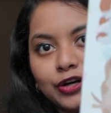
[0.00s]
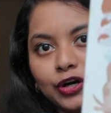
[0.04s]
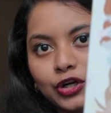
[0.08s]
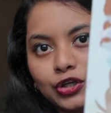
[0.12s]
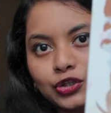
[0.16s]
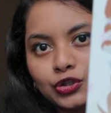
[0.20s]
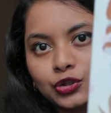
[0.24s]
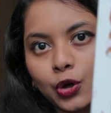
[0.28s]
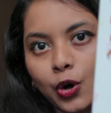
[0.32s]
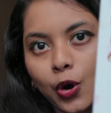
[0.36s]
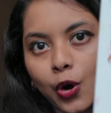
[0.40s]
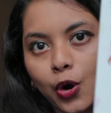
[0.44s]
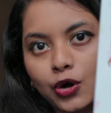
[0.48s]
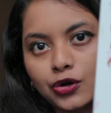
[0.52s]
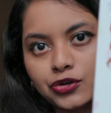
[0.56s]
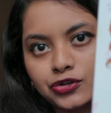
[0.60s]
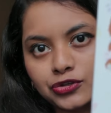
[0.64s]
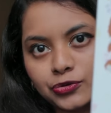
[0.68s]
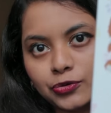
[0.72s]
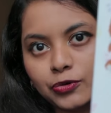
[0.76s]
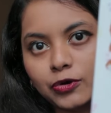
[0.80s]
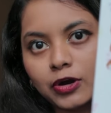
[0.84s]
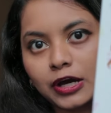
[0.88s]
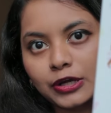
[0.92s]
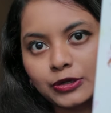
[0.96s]
a dog
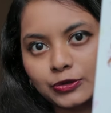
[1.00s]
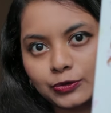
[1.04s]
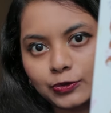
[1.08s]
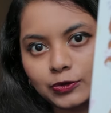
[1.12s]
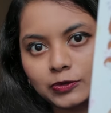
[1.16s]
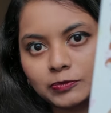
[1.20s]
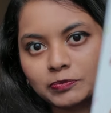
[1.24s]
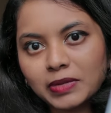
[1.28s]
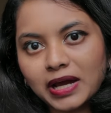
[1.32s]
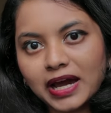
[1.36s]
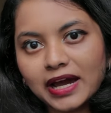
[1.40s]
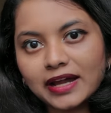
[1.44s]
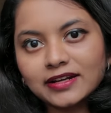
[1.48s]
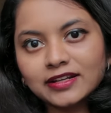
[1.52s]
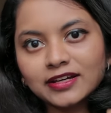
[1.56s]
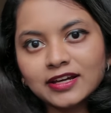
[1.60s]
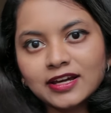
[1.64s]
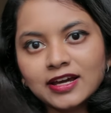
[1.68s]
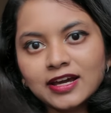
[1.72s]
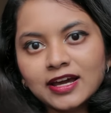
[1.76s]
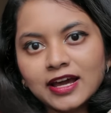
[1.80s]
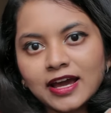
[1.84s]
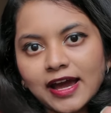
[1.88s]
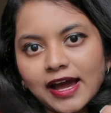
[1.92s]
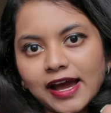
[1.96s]
yoga notepad,
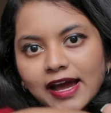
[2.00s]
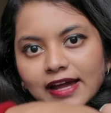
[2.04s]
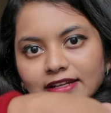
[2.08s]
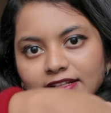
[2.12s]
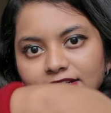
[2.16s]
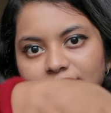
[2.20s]
and